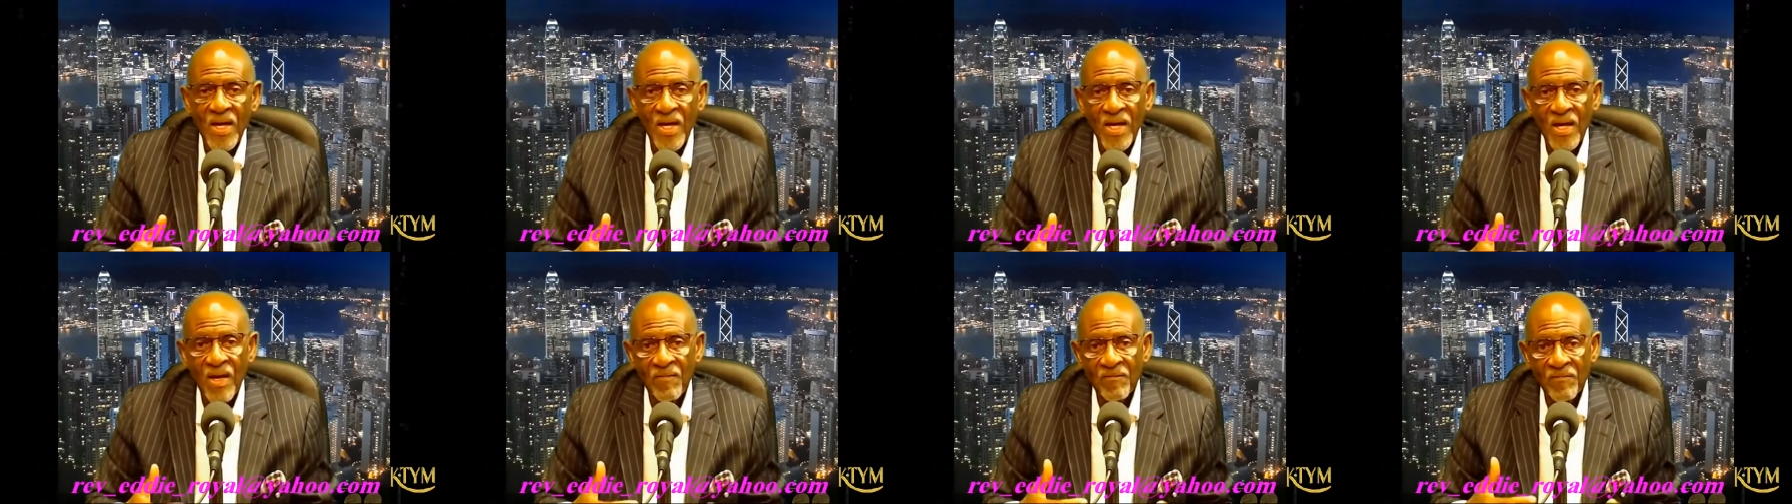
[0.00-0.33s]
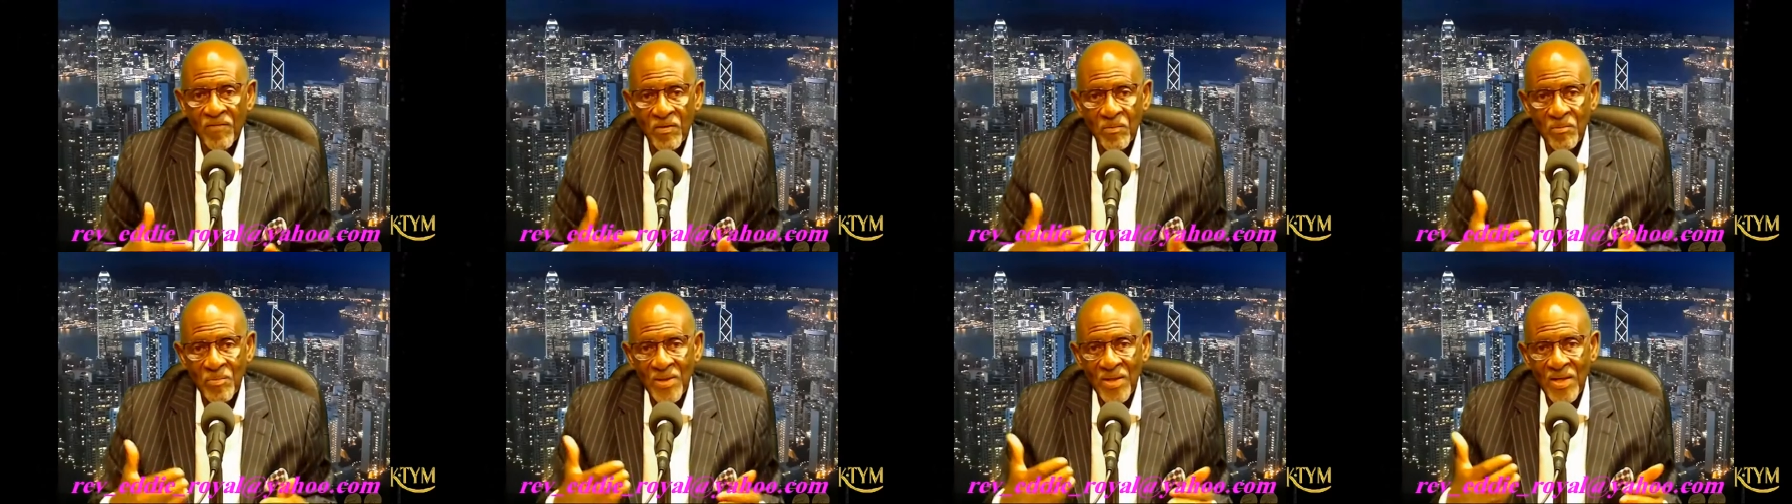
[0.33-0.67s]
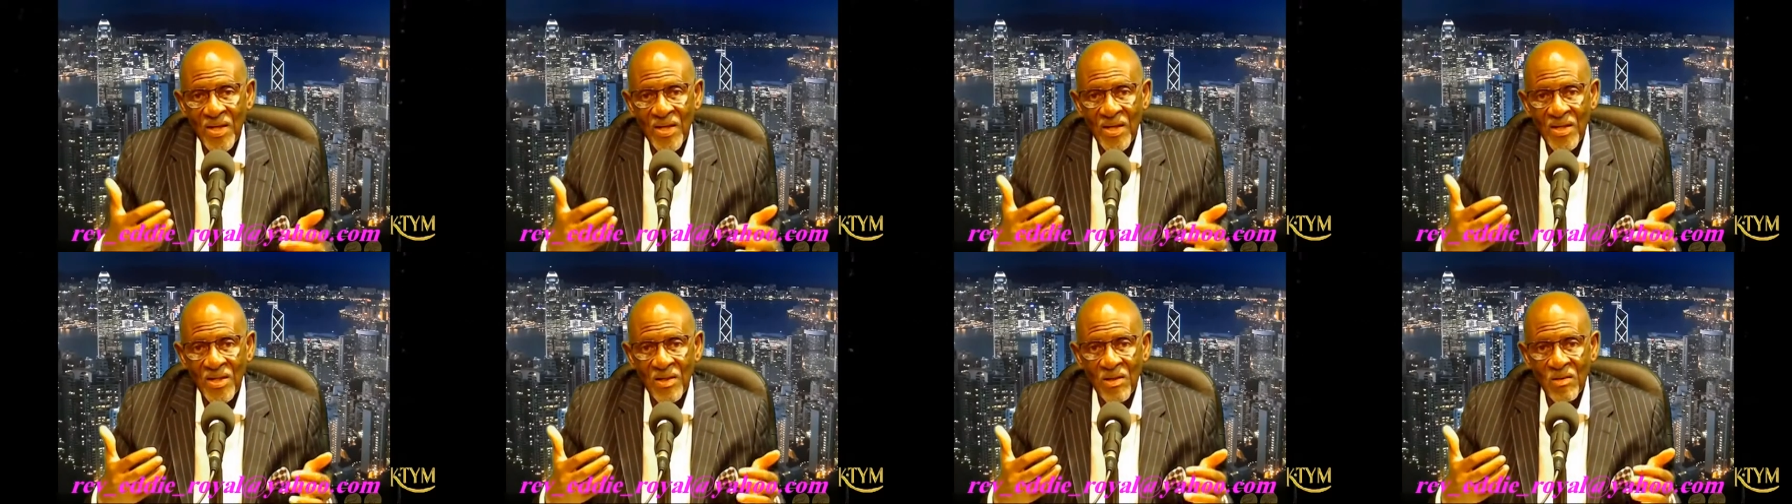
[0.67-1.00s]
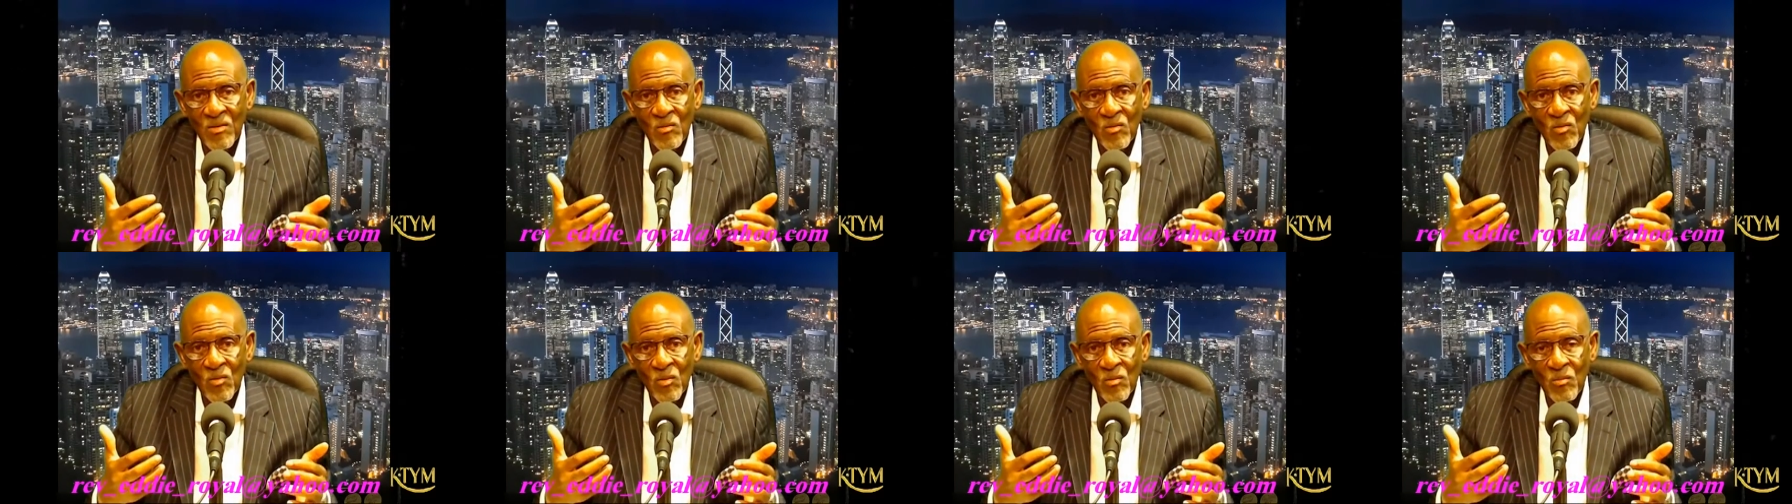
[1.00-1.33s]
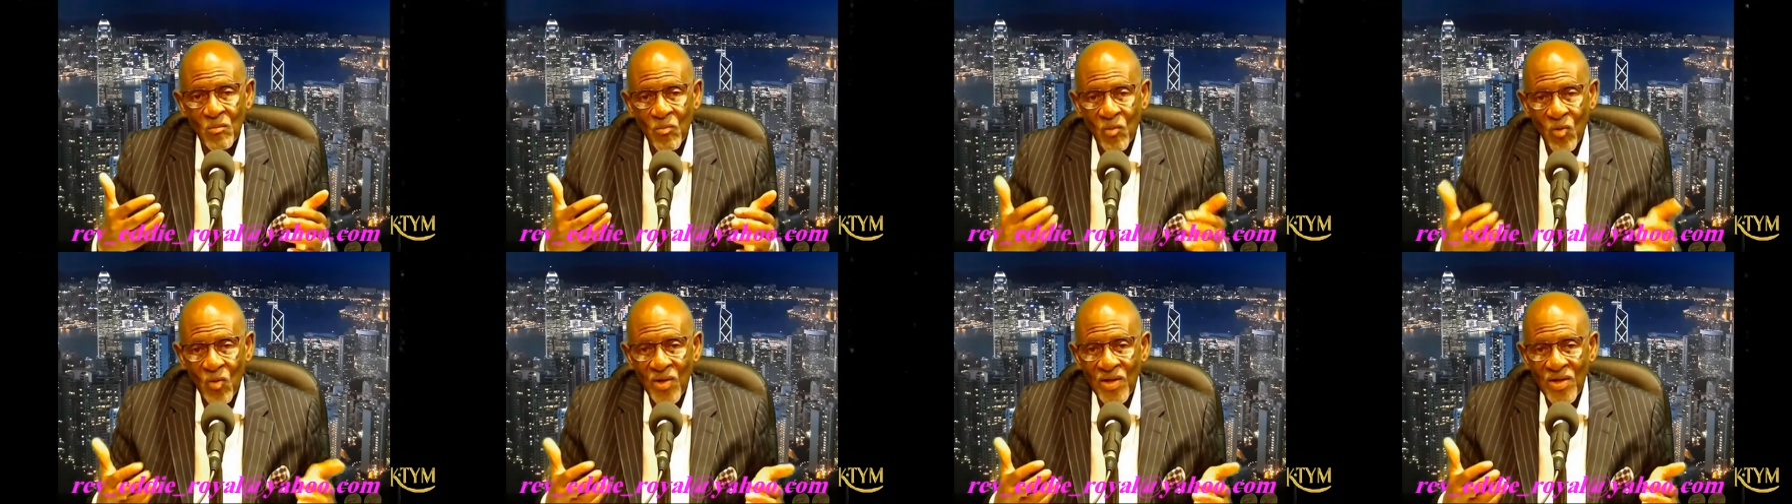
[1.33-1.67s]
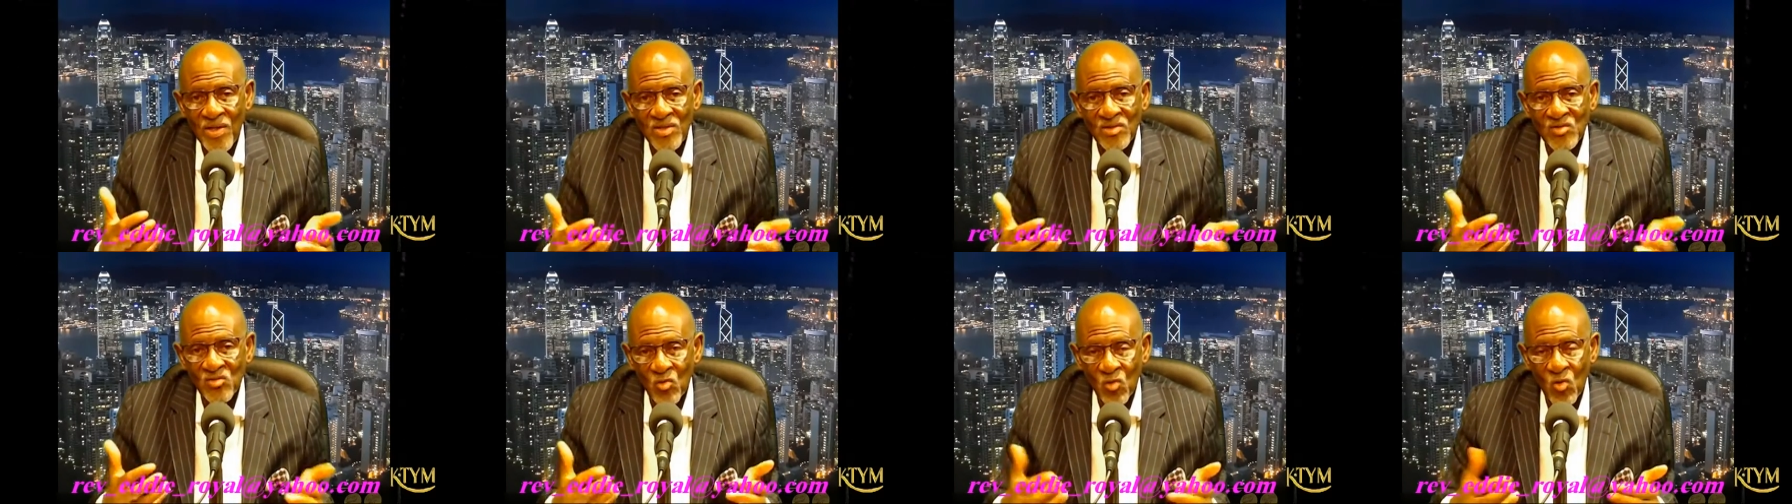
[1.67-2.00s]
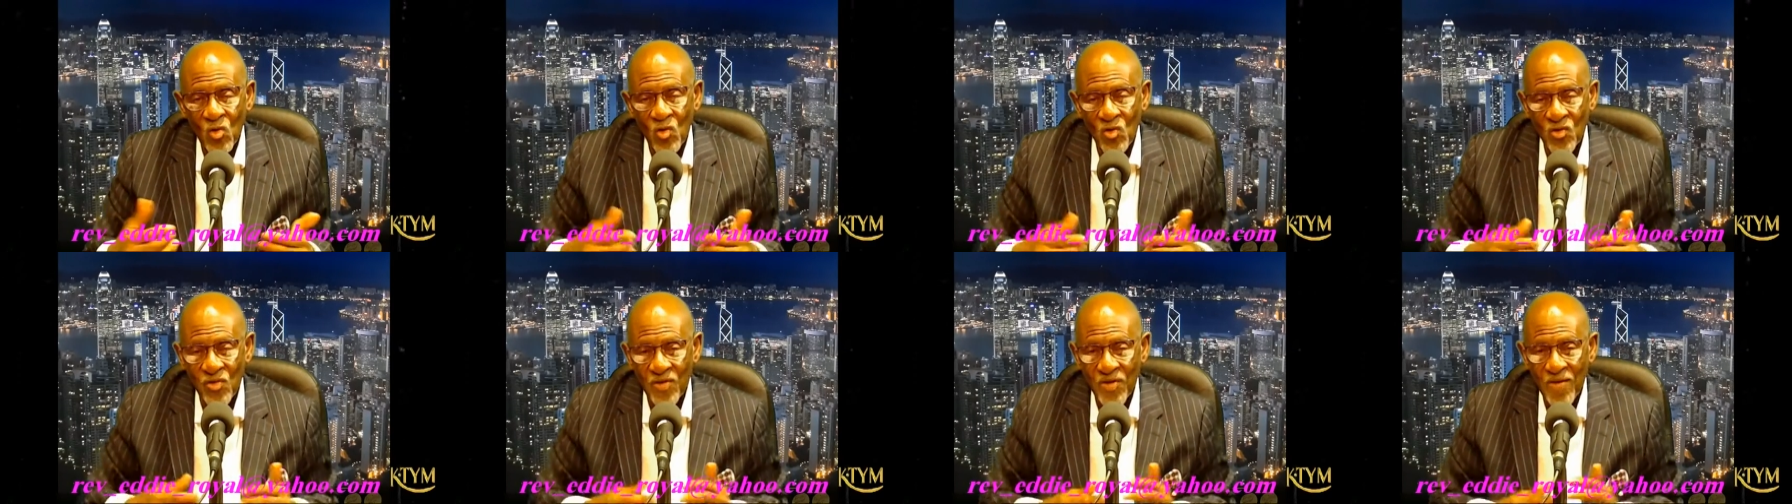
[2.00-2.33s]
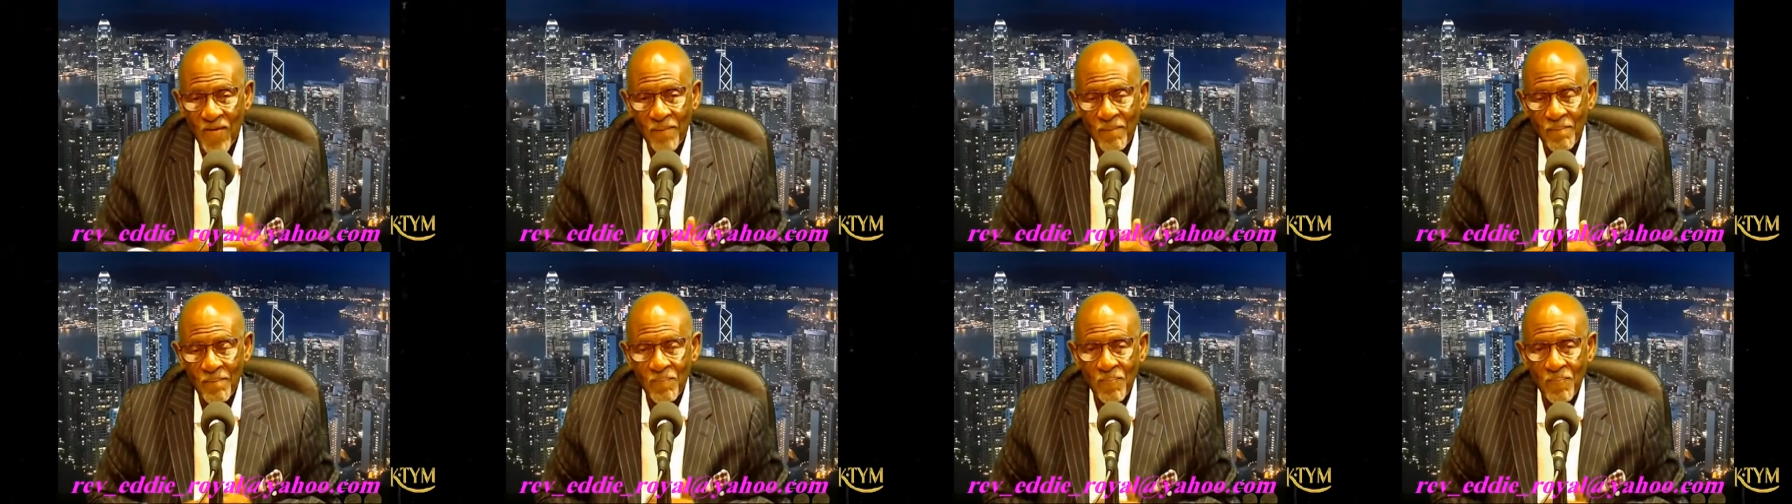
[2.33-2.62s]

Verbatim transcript: if there be any praiseworthy,